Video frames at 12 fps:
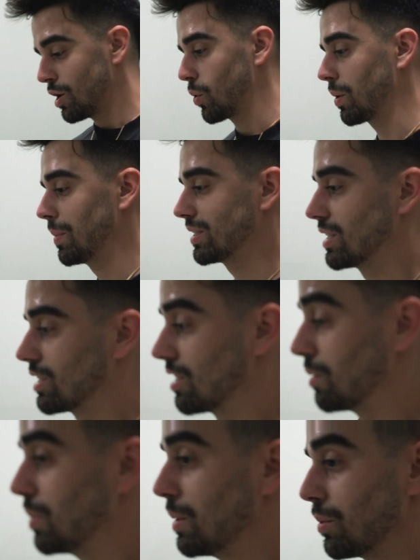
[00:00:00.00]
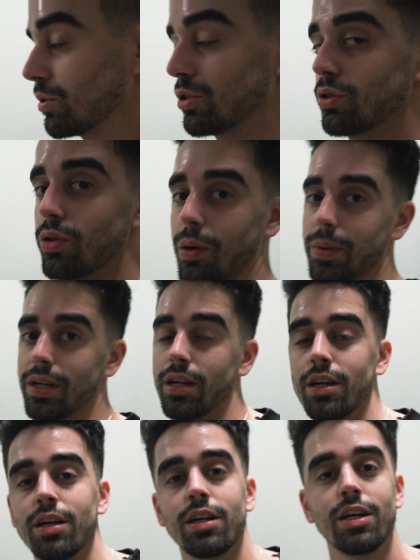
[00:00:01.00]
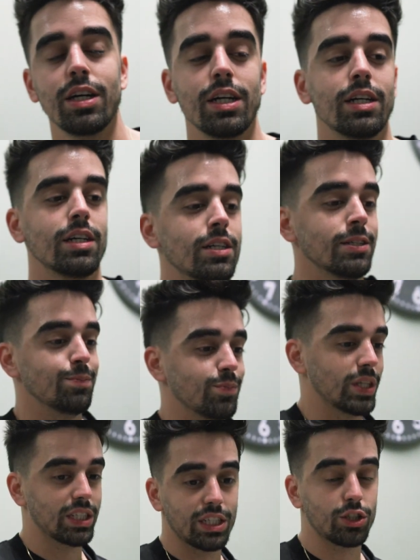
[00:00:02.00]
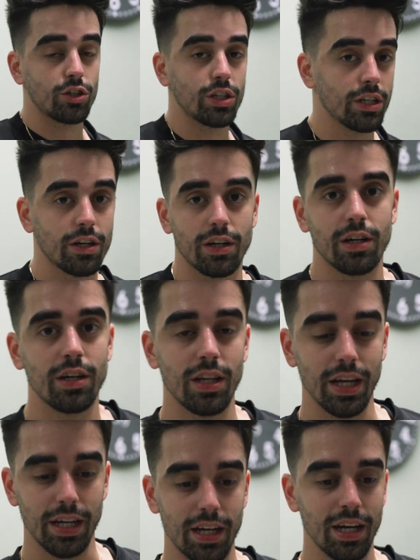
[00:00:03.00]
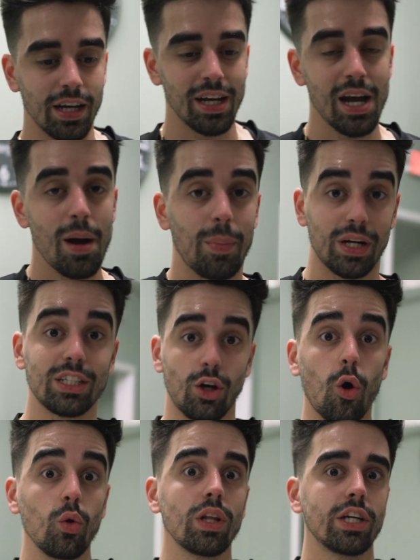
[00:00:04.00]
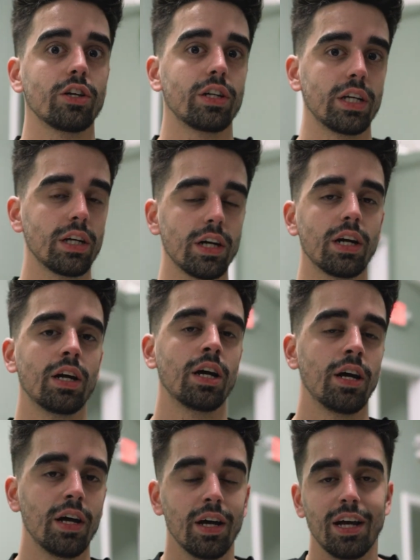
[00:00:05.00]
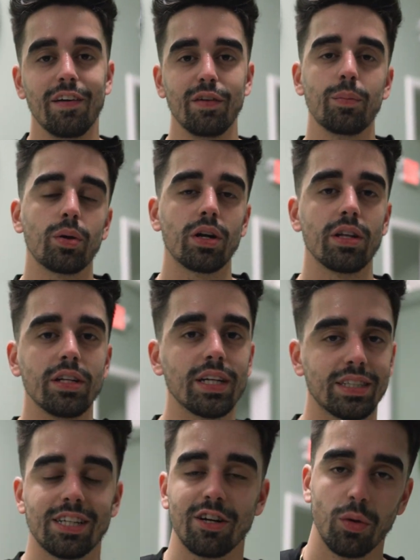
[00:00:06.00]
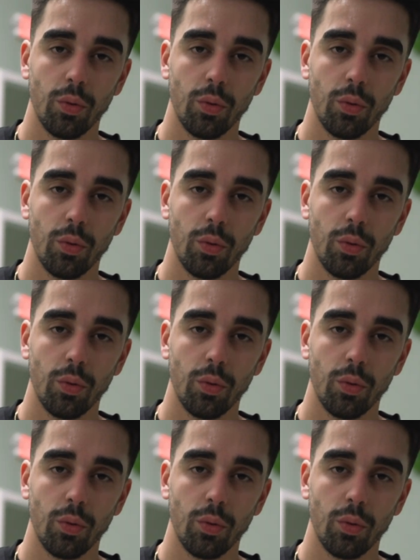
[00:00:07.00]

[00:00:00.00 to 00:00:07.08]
Quick message to the people too. I mean, this is your year, like, but it's only your year if you put in the necessary